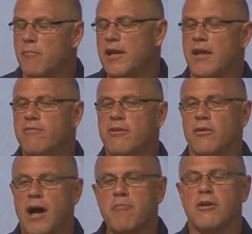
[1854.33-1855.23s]
My
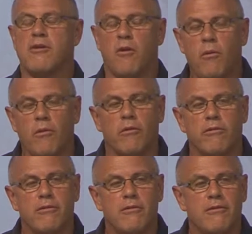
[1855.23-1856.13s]
nephew, I'm
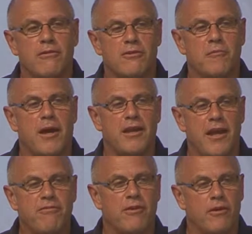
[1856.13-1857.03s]
gold to my
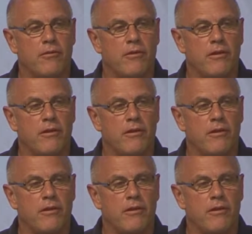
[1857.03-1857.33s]
nephew.